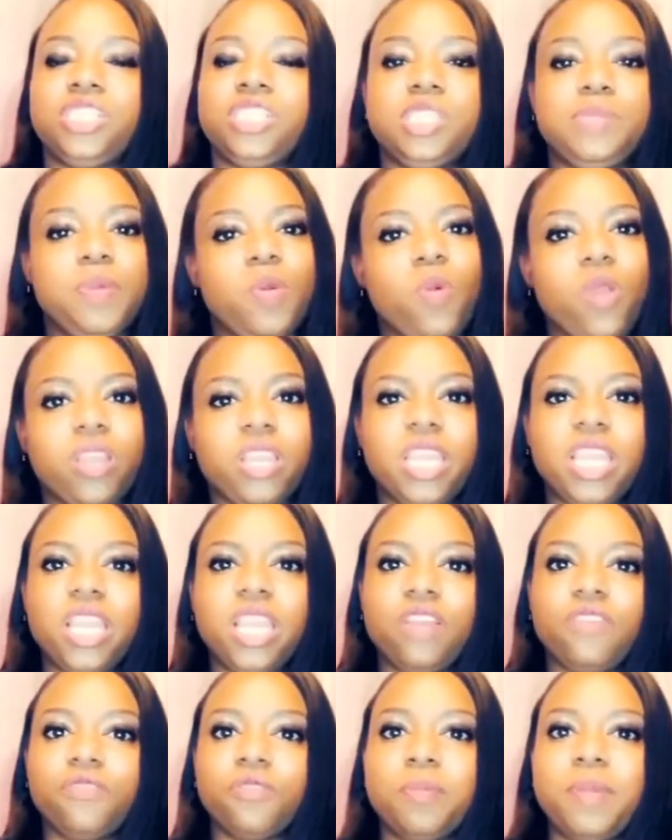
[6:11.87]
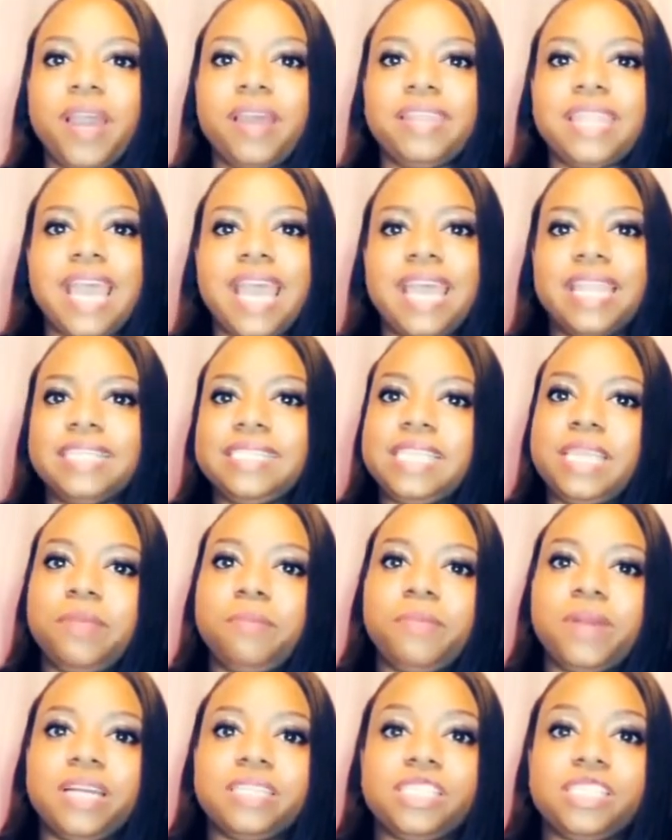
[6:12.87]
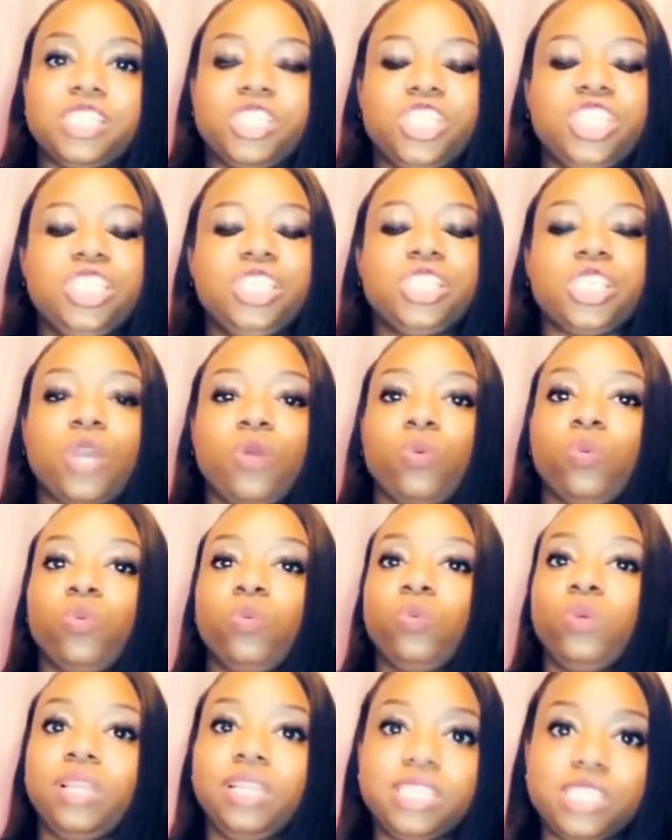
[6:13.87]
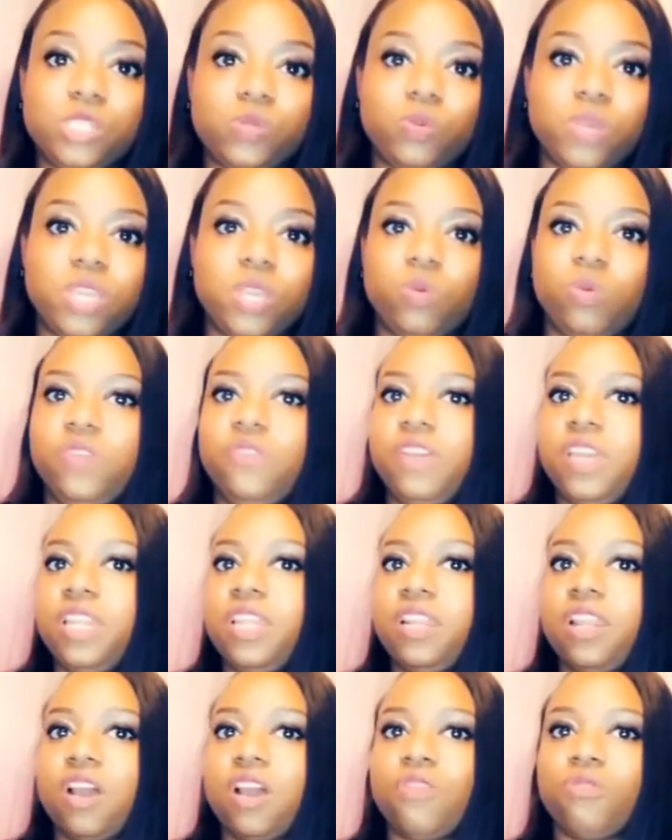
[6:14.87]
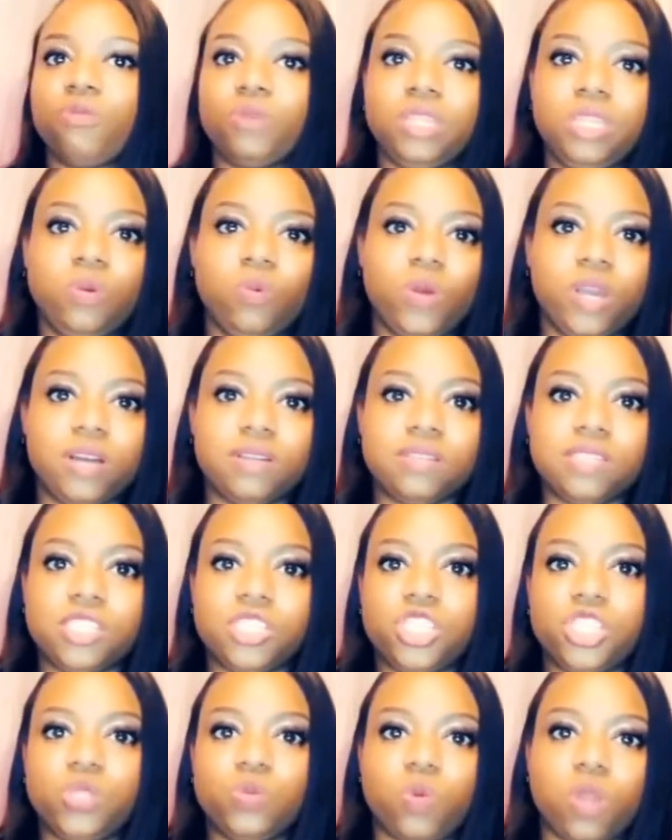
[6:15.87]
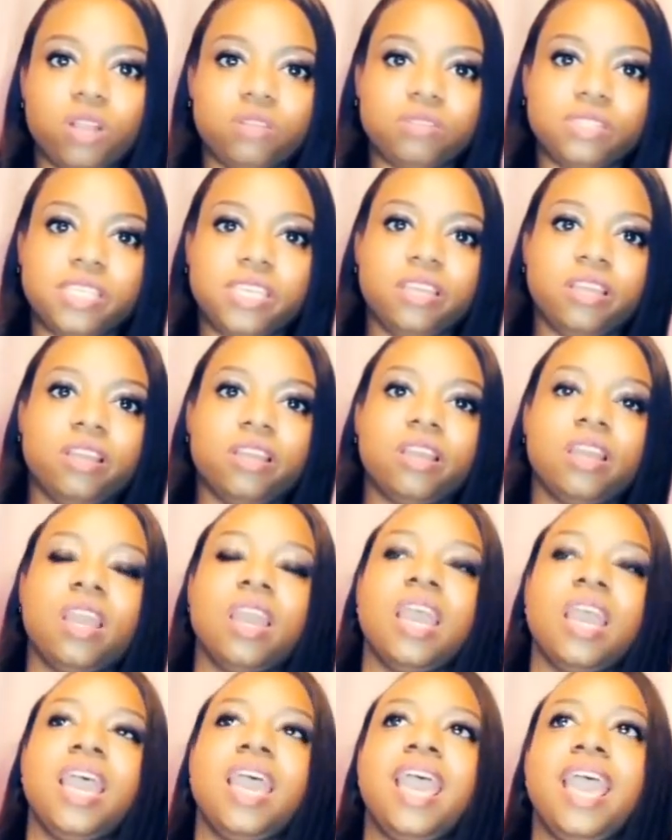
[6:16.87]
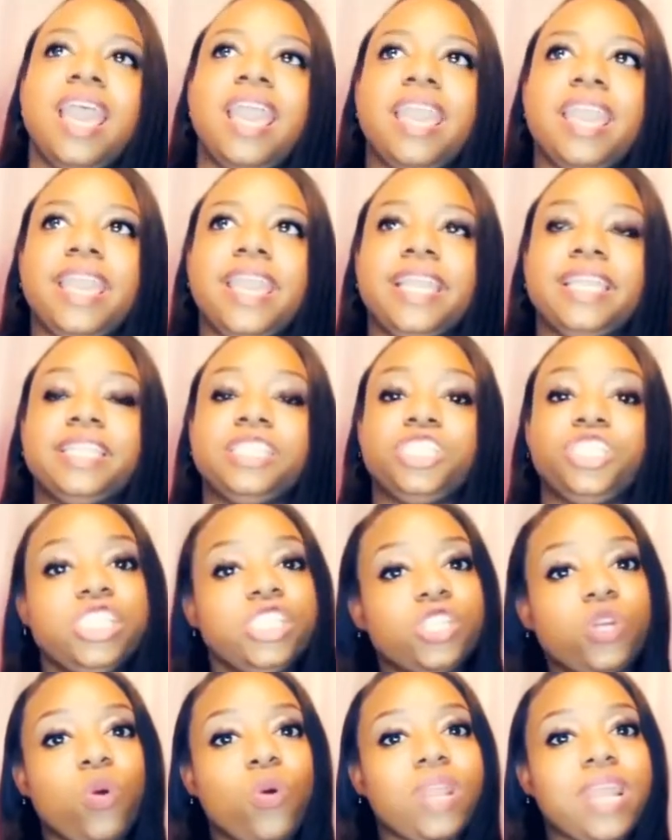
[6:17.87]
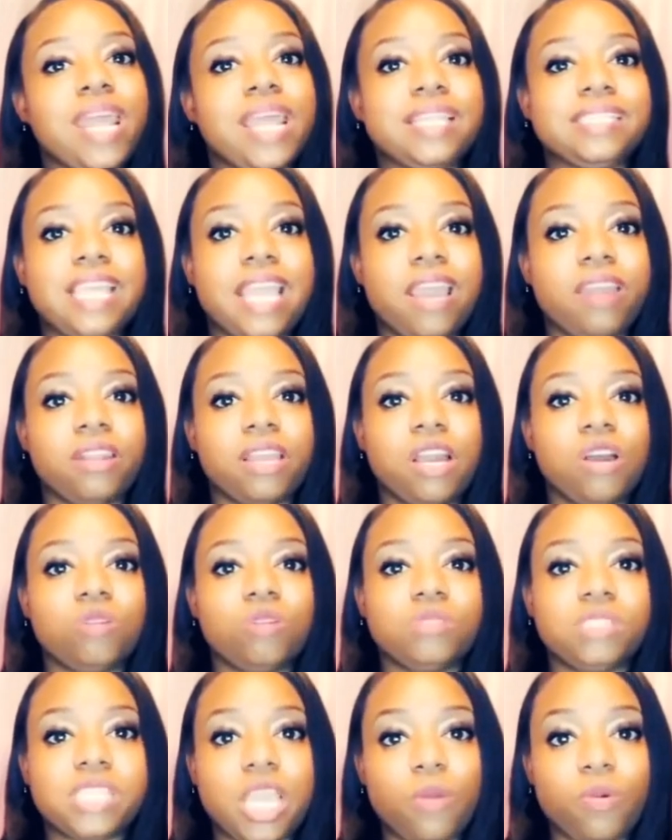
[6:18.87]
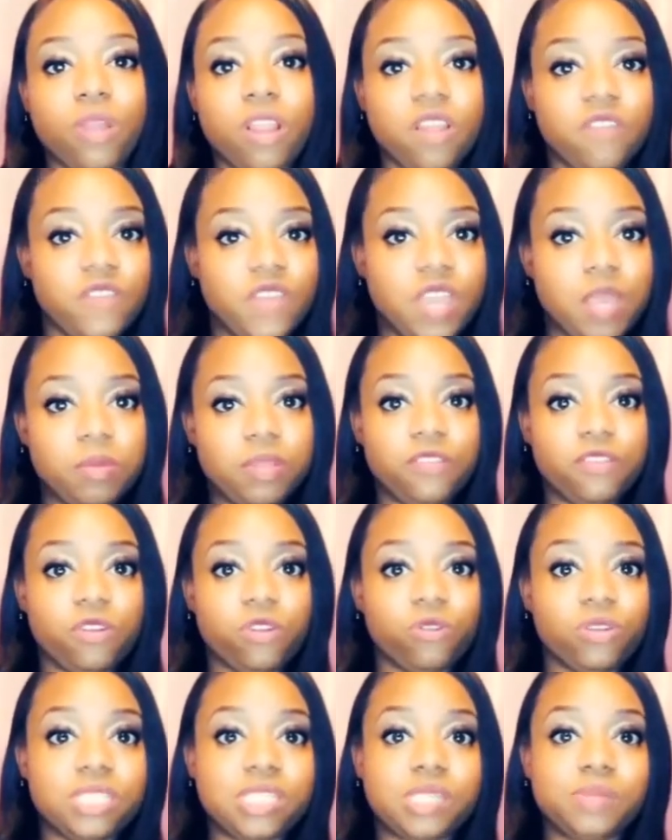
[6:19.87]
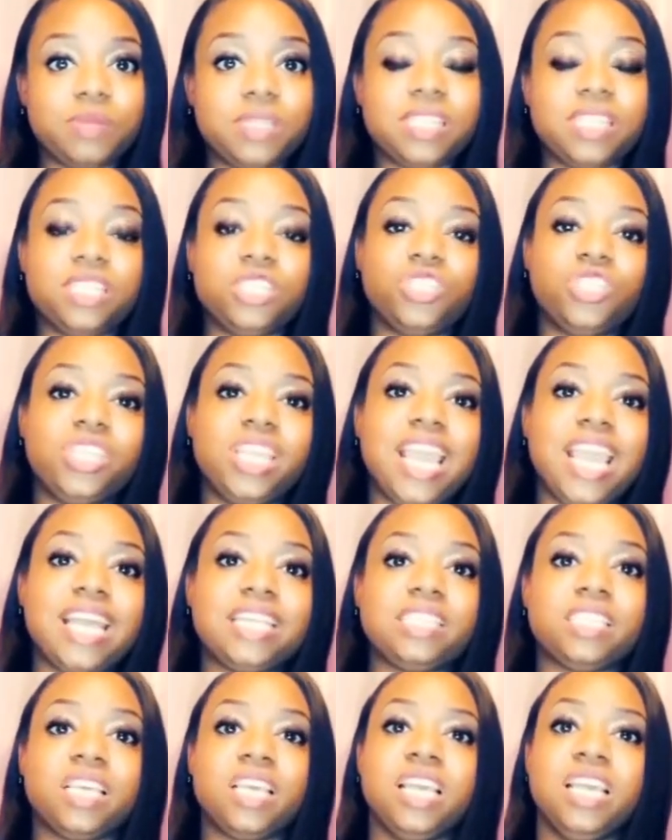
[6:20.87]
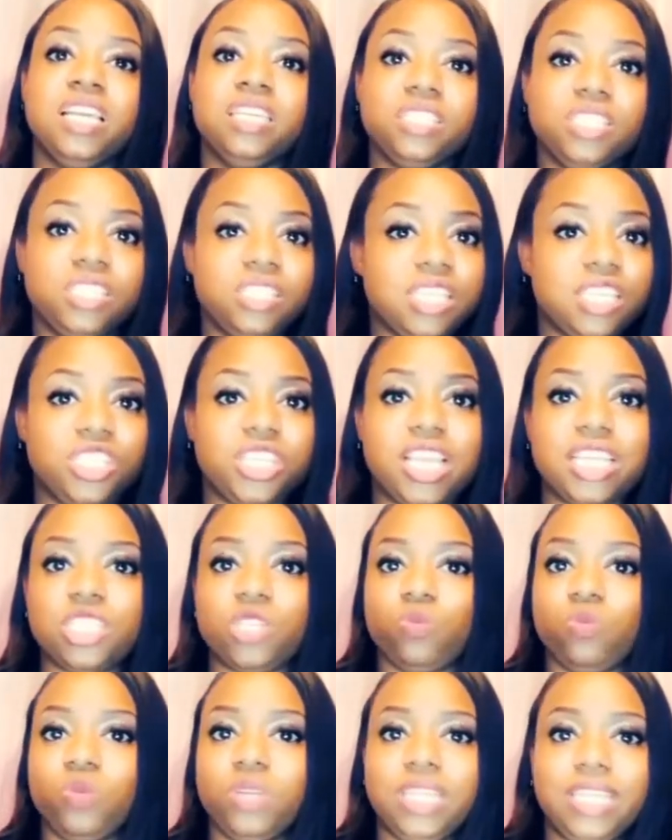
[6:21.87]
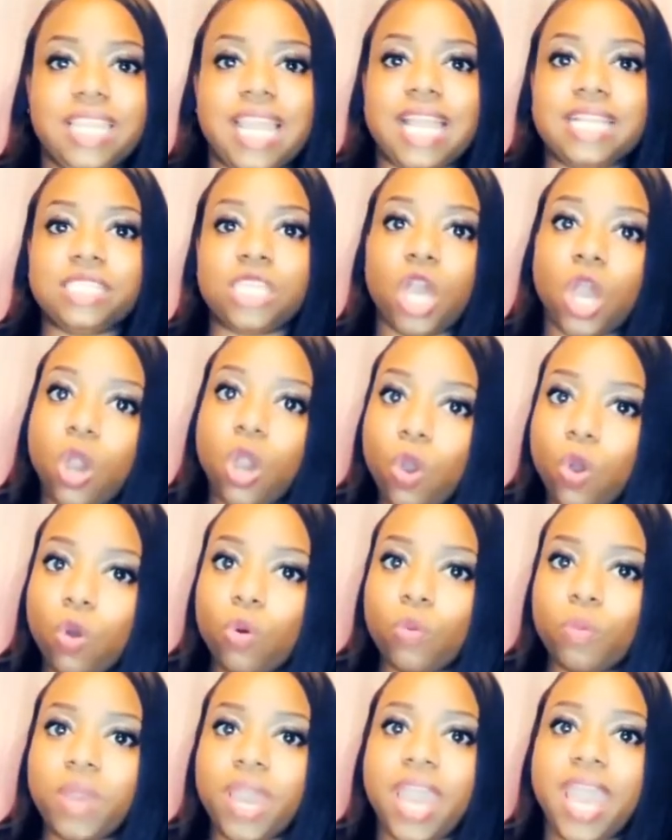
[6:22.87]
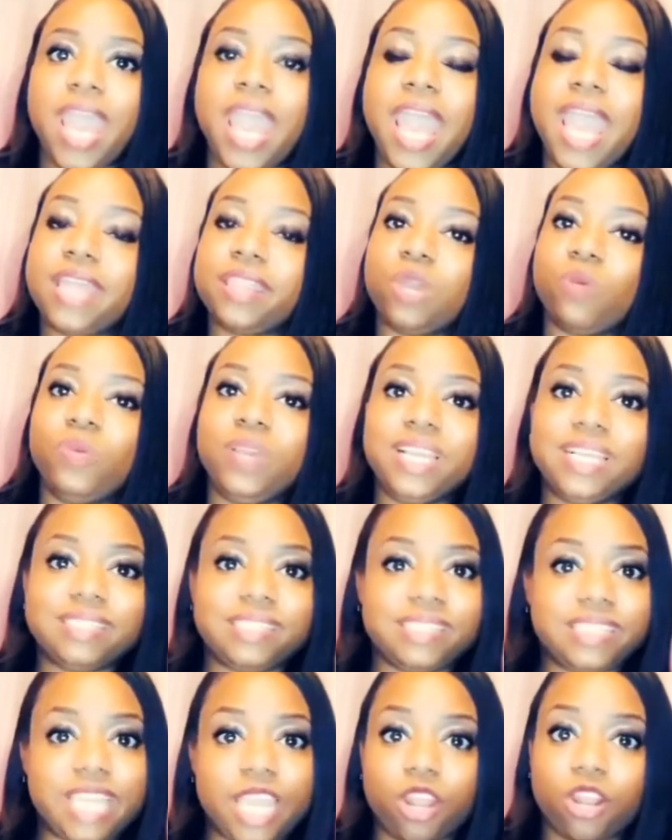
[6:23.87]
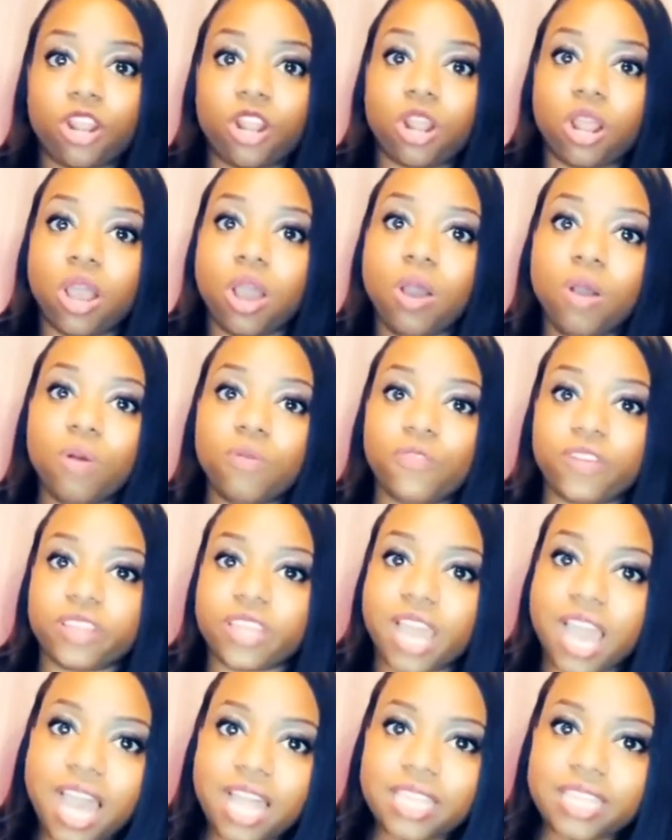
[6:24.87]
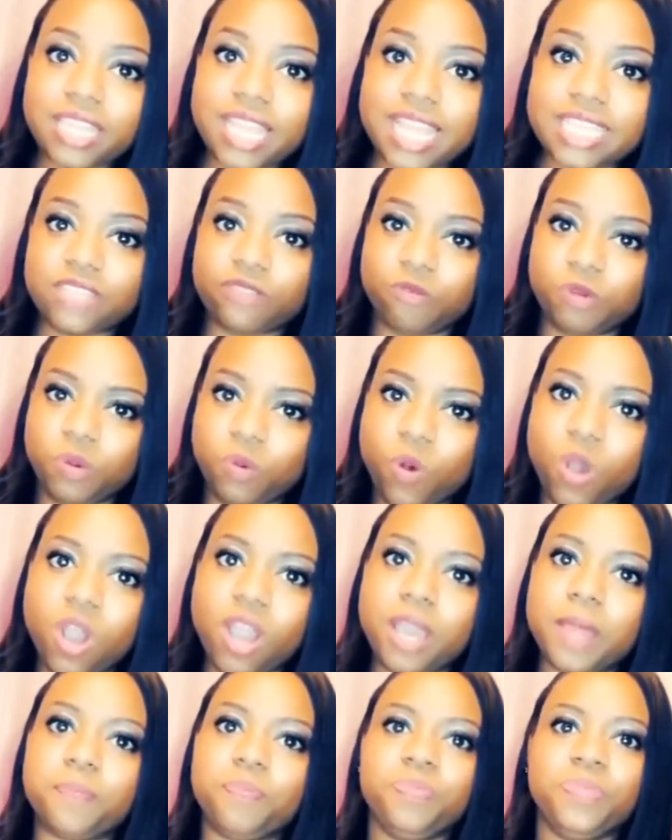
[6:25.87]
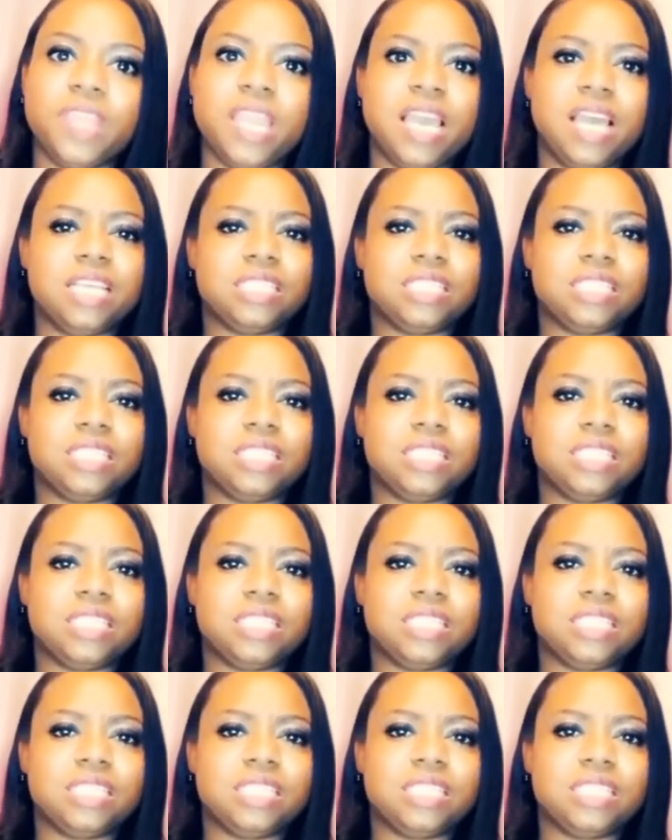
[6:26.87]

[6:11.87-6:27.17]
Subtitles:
she's been working here for about 9 or 10 months, and she's really sweet. We've hit it off really well since she's worked here, and she's going out of town to go stay with her family for Christmas, and she says she has a really nice home, and that we can stay at her home for the holidays if we want.